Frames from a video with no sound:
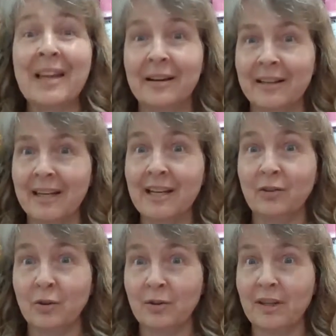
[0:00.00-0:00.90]
Okay,
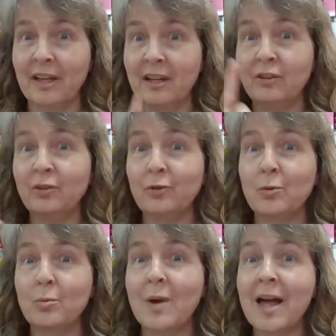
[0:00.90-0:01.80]
so today is
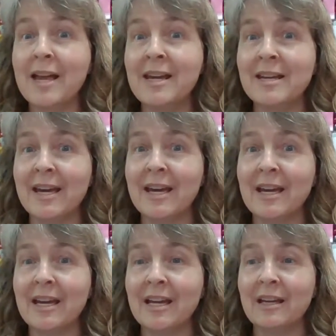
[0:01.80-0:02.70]

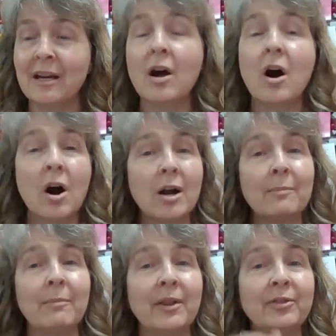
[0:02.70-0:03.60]
Friday. Our
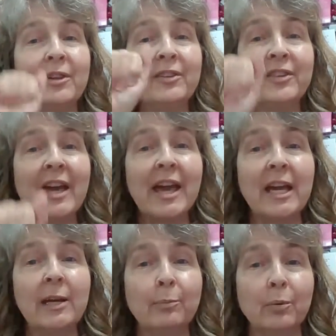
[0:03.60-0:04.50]
month is
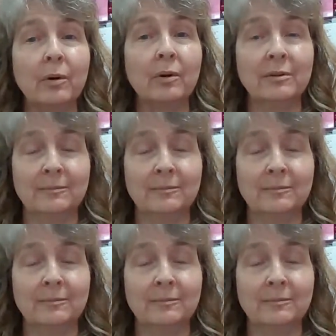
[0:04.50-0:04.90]
April.